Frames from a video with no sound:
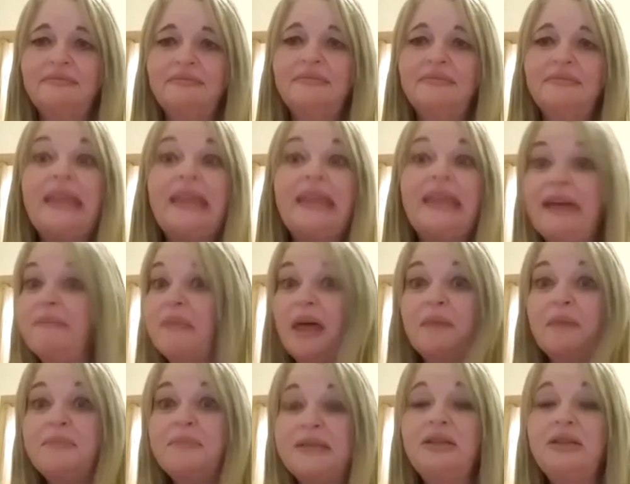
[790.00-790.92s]
Yeah,
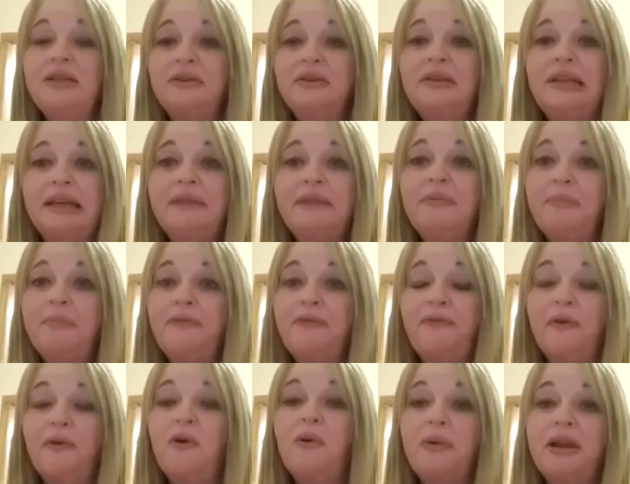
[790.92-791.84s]
absolutely.
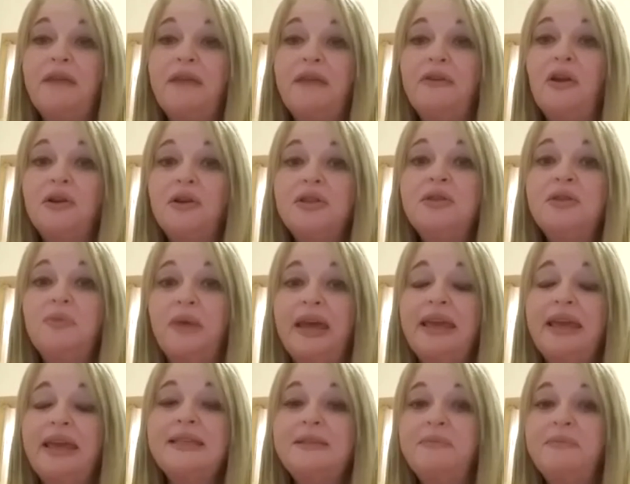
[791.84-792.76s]
Before, when I've lost
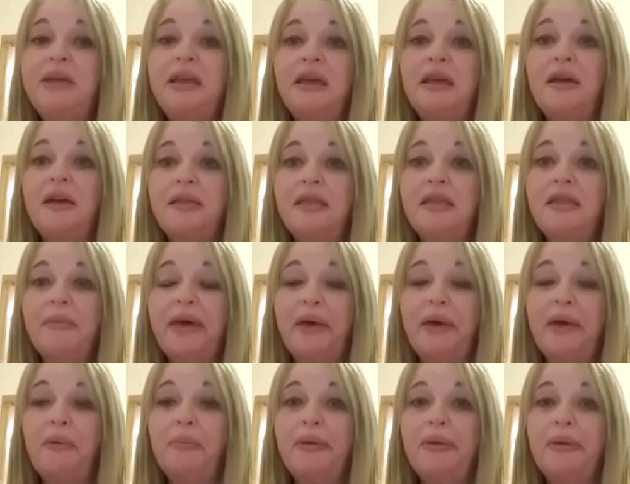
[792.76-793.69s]
weight, it's been cutting them
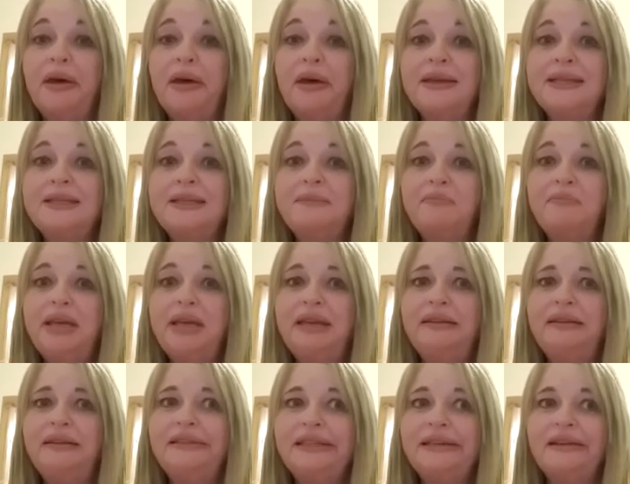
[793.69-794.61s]
out, but it's
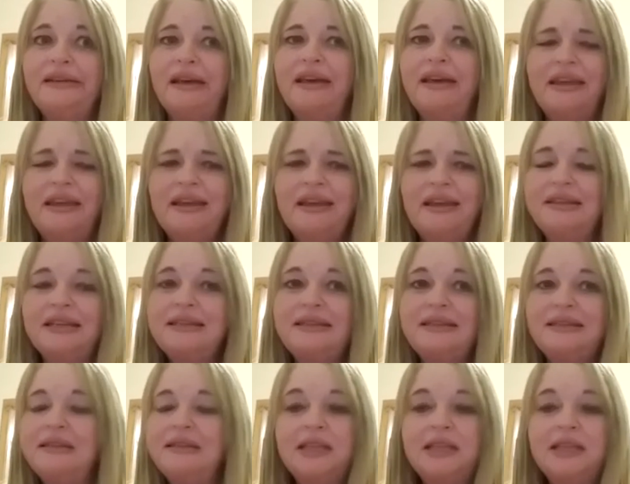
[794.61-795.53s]
been denied.
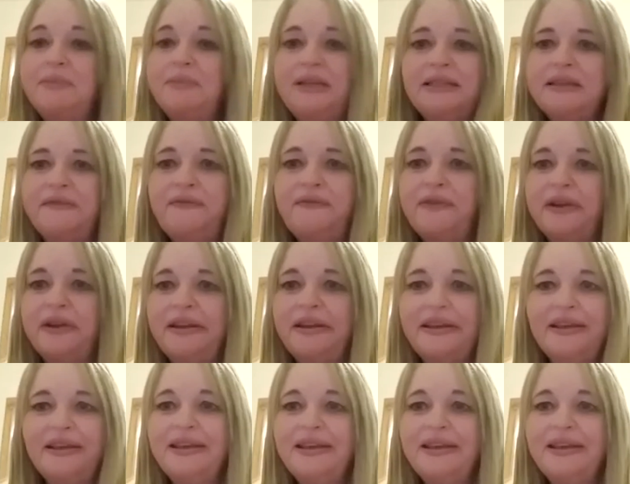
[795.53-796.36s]
It's been different.